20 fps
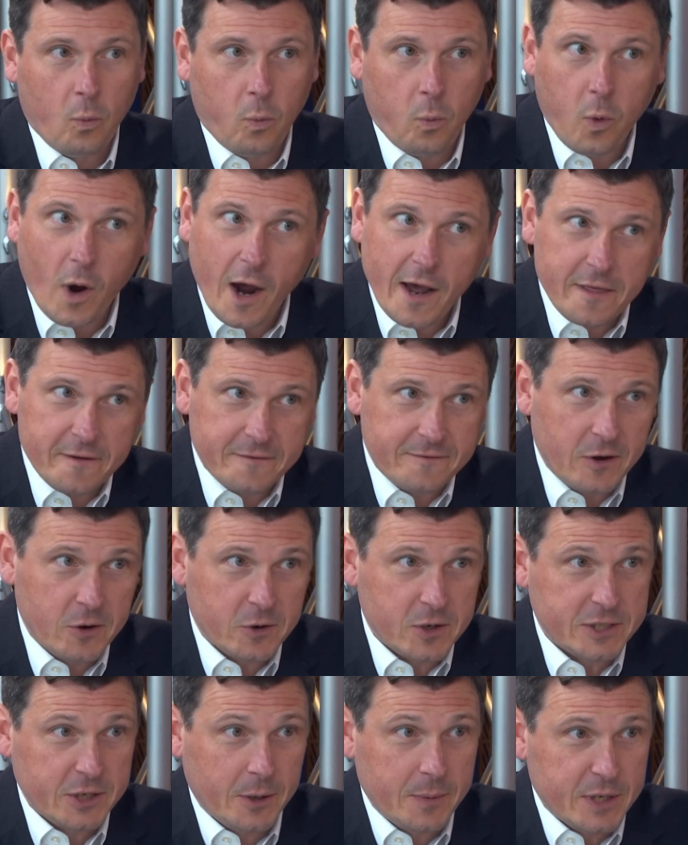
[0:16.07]
Why the
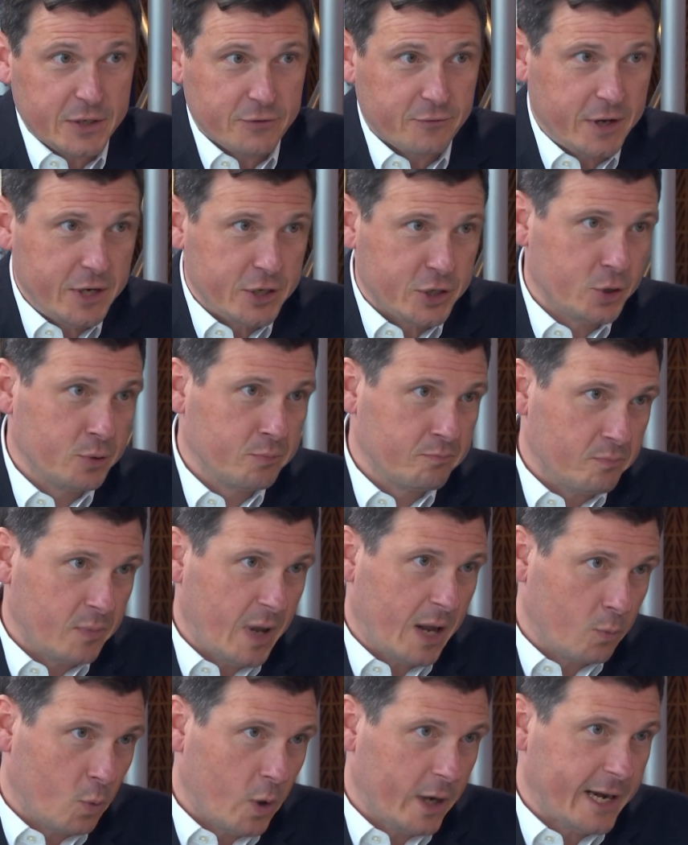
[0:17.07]
focus on this region
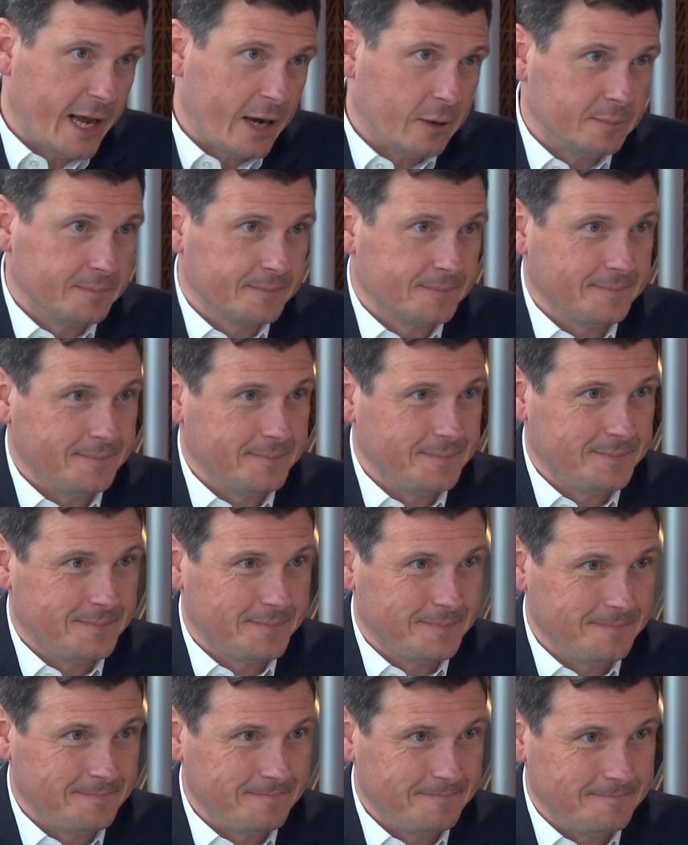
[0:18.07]
and why now?
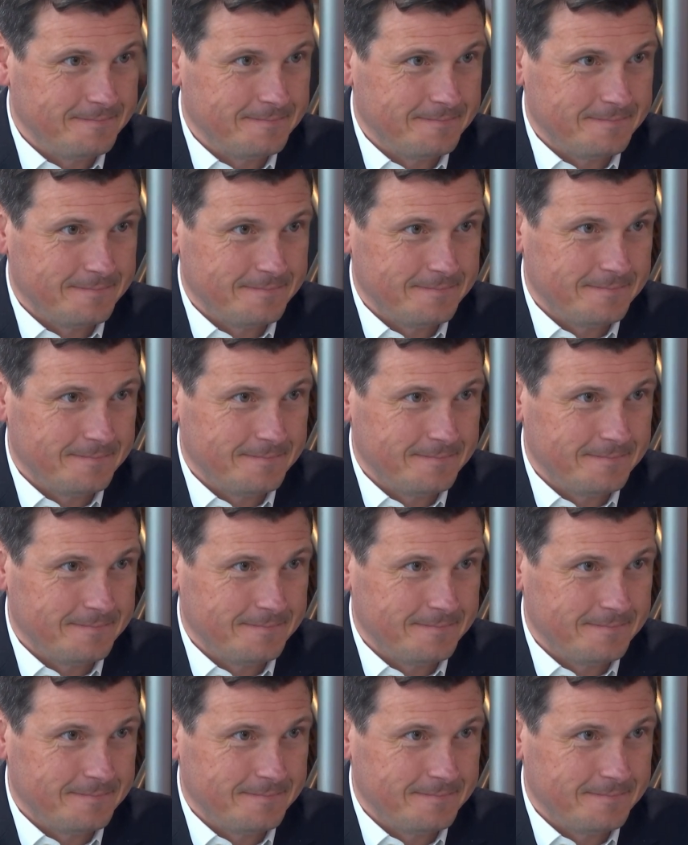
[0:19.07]
Well,